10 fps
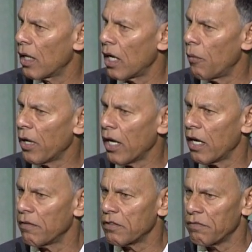And we're going to
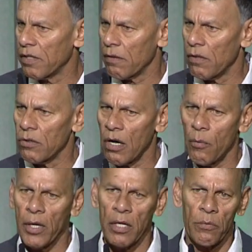have to figure out how
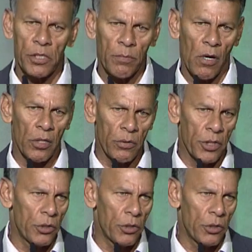we can respond to it.